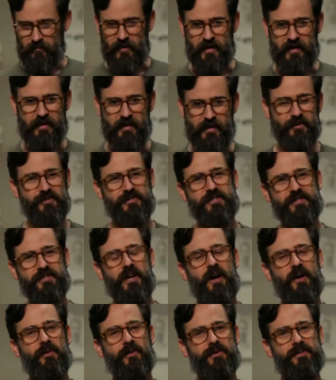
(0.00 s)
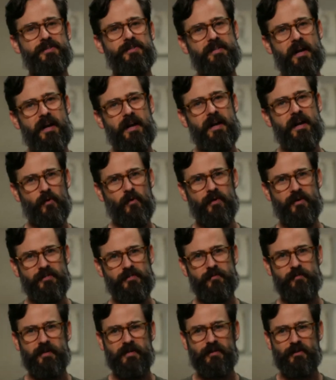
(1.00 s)
here's the colors that I'm going
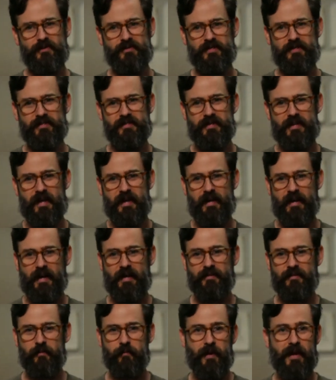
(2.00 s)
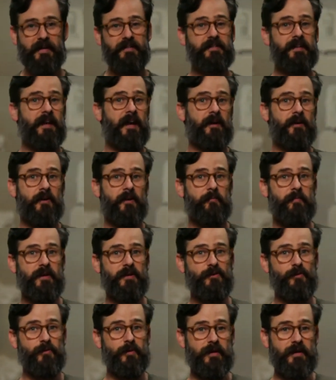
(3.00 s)
to be using today. And the painting I'm going to be
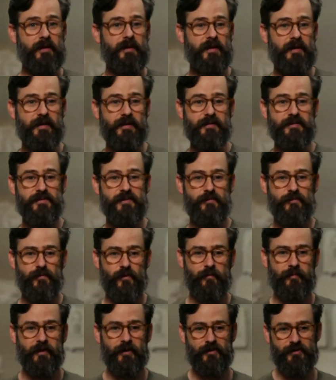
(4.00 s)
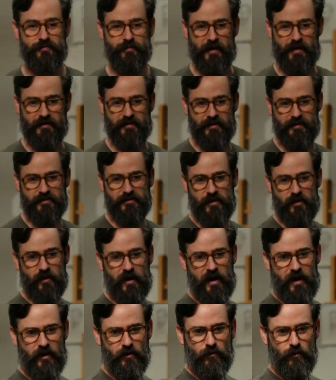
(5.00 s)
doing is Vermeer's painting. So
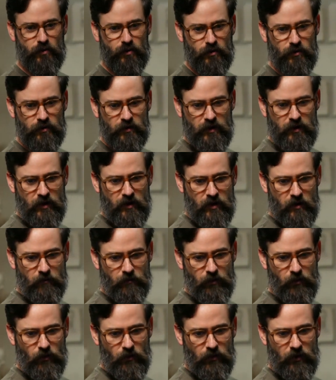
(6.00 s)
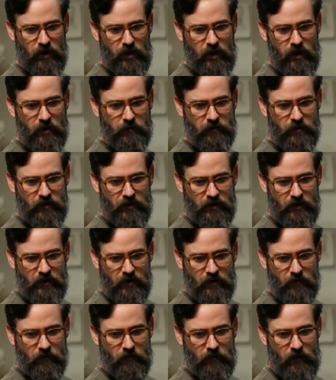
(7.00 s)
I will pull up
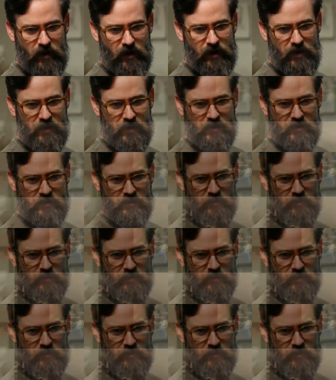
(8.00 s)
my